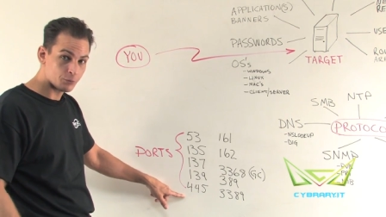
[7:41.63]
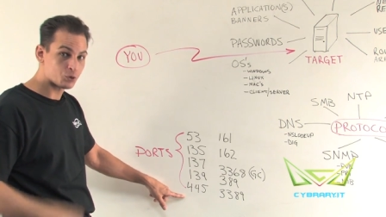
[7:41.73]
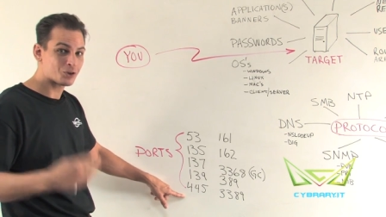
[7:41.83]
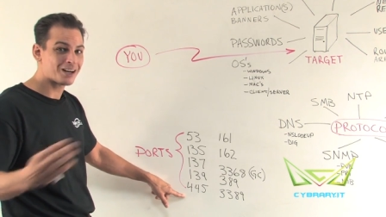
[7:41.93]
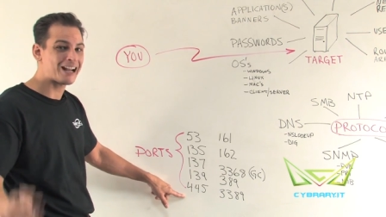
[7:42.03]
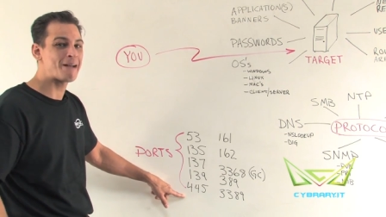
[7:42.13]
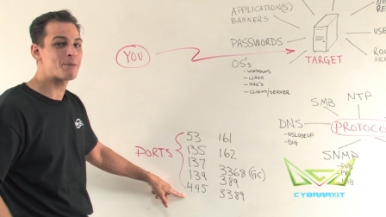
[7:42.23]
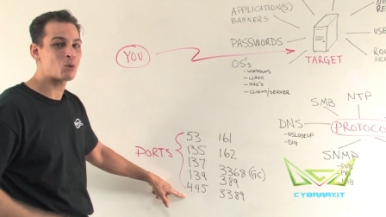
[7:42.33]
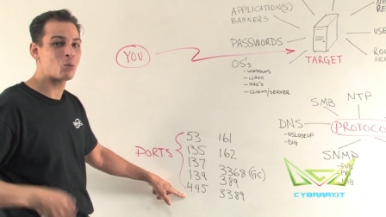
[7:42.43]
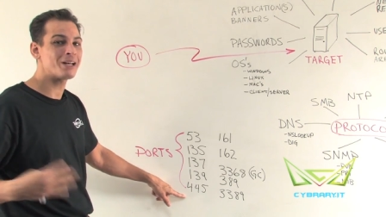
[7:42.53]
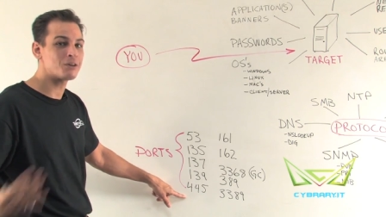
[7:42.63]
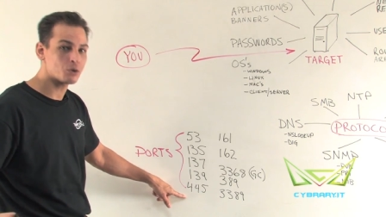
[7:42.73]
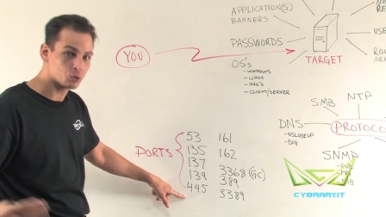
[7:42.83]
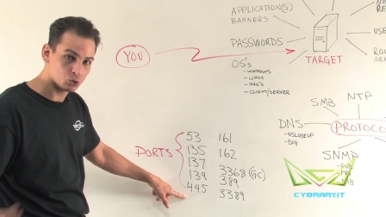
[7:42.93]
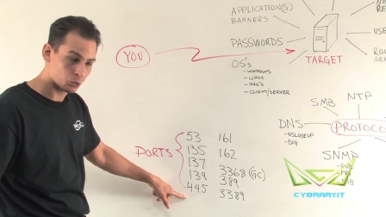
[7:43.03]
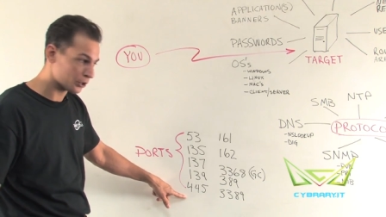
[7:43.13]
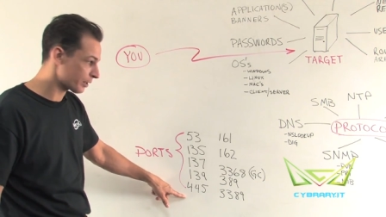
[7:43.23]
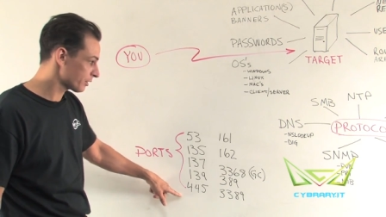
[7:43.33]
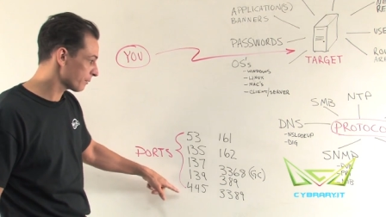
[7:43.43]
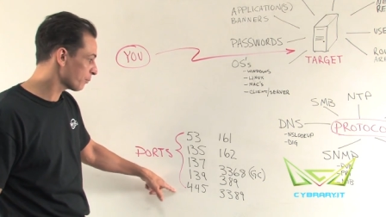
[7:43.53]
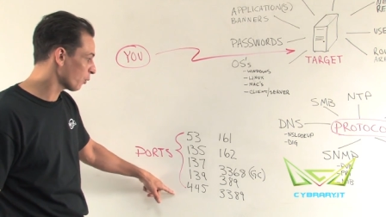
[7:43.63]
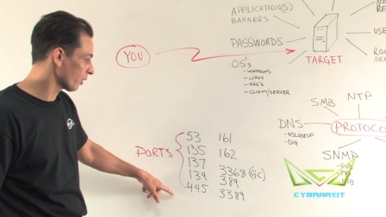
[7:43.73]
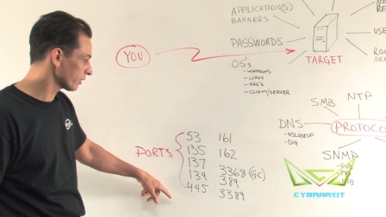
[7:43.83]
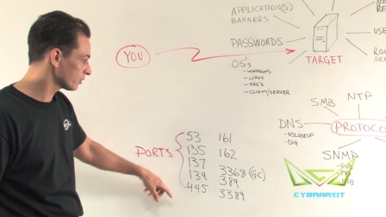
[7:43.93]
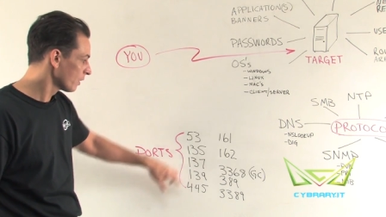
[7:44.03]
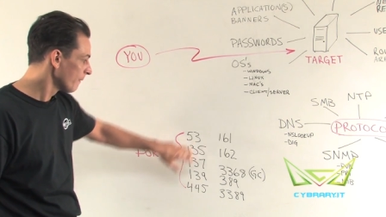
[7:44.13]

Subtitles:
Those are common Windows-oriented ports.